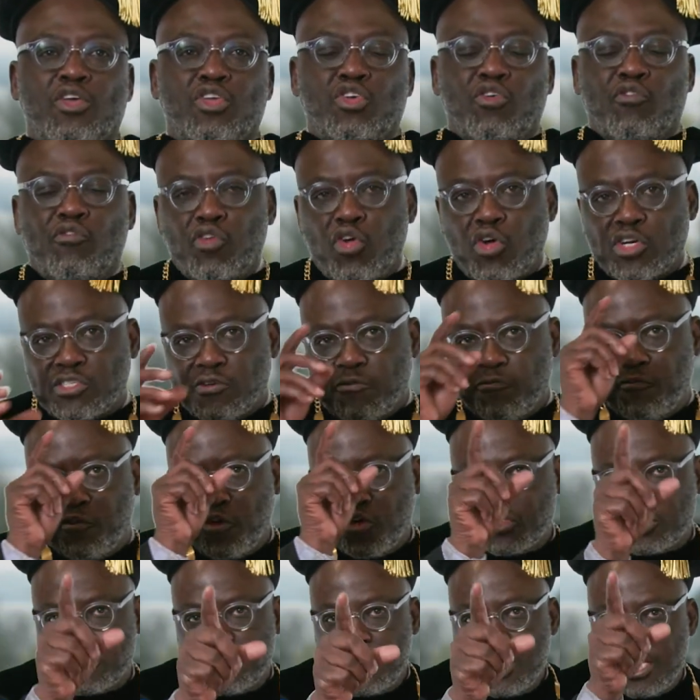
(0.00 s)
You've looked
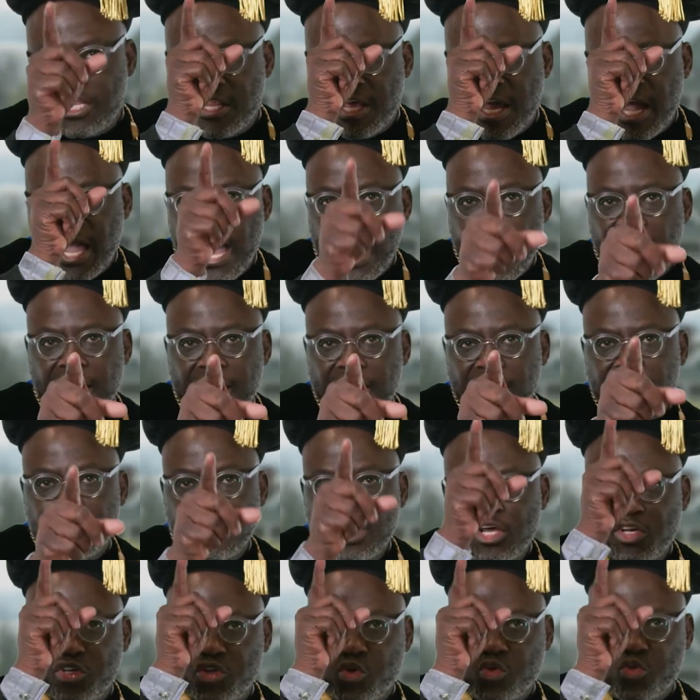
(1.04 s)
adversity in the eye
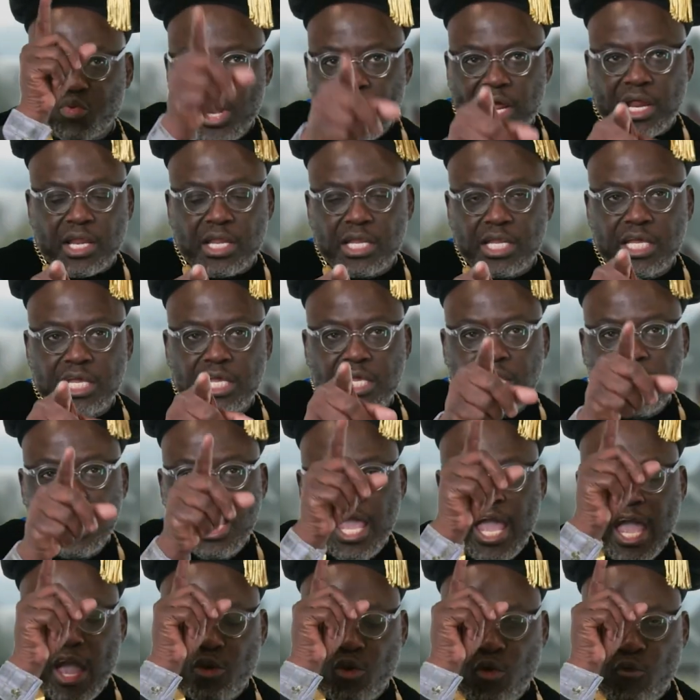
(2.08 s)
directly
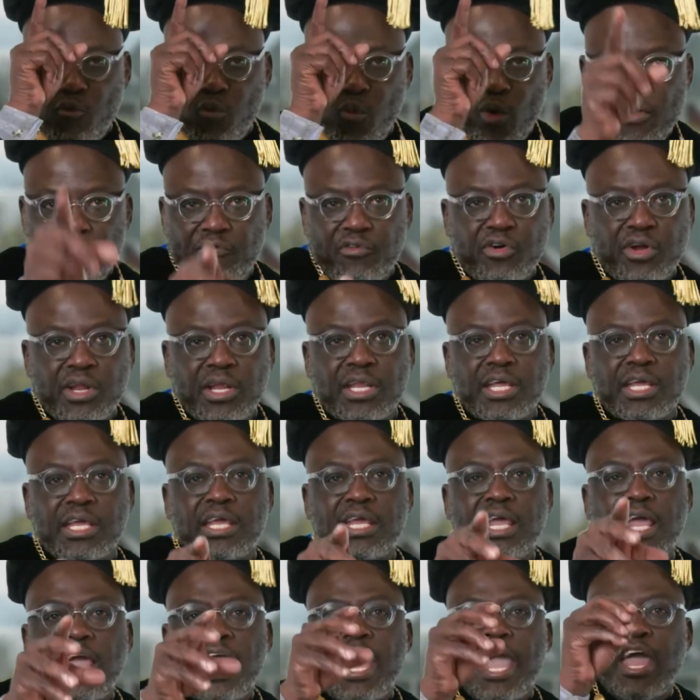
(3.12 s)
and
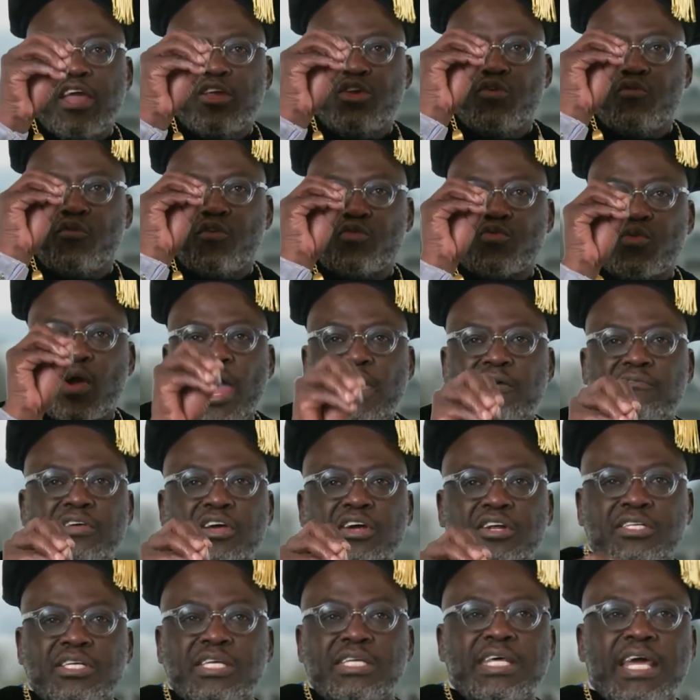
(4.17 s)
unwaveringly, and you've arrived
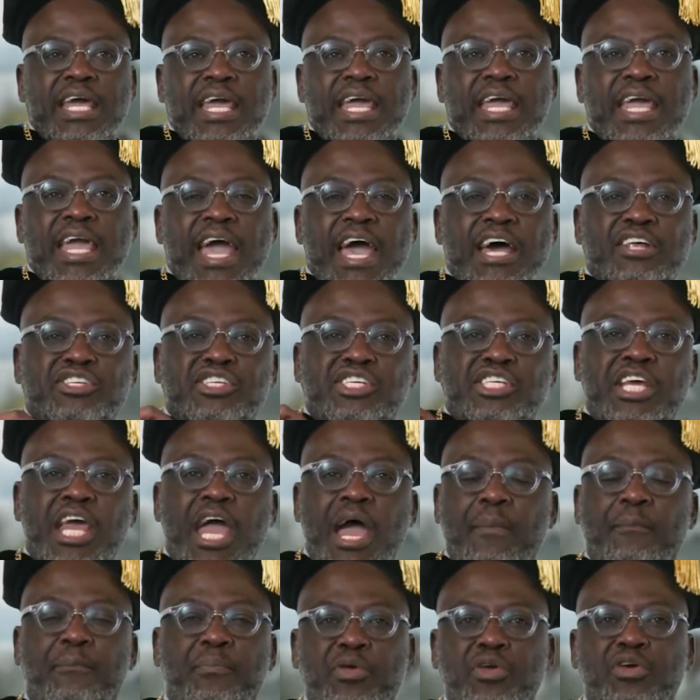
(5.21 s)
here today as
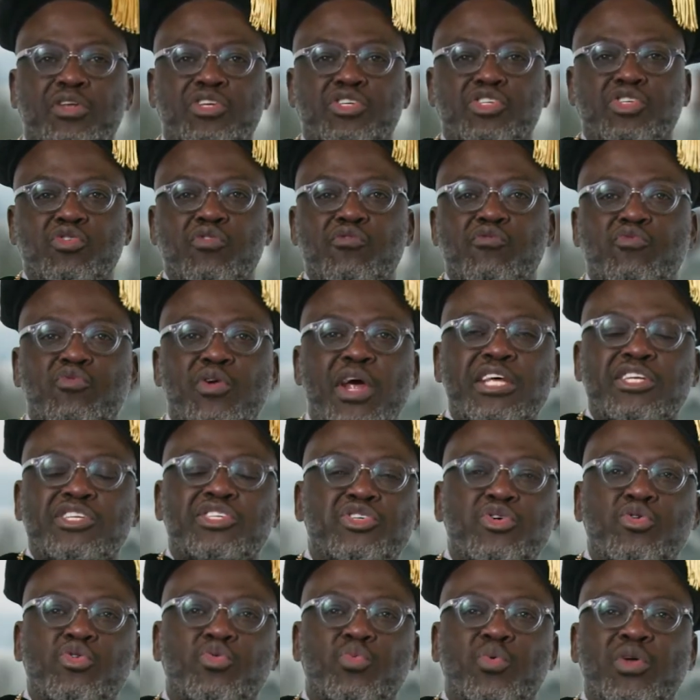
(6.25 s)
champions. You've
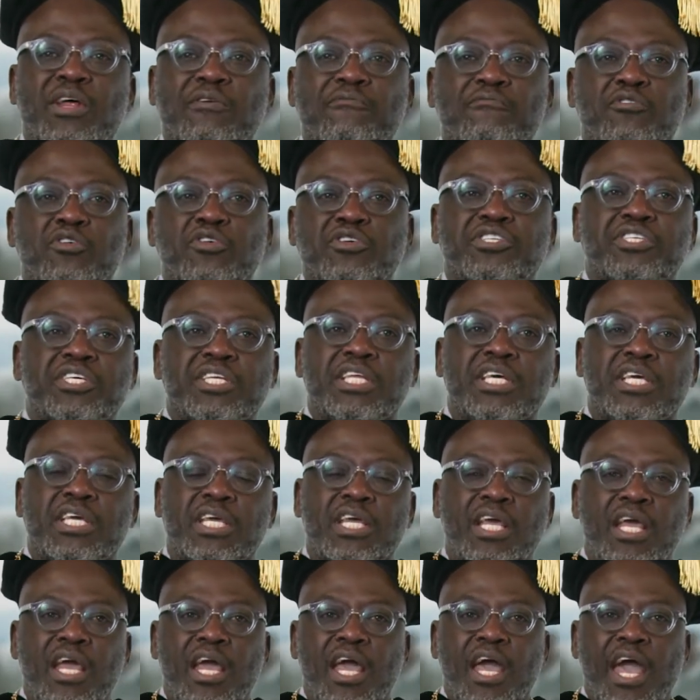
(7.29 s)
wrestled with
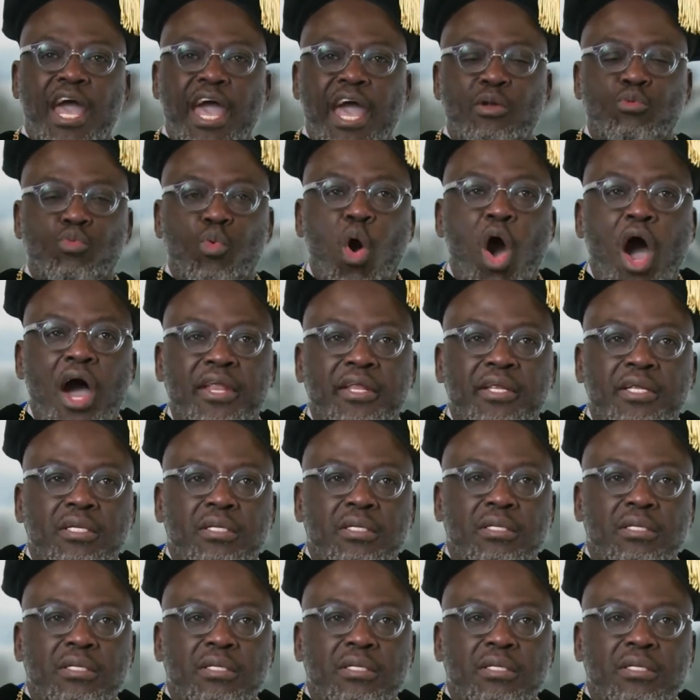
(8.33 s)
adversity and won.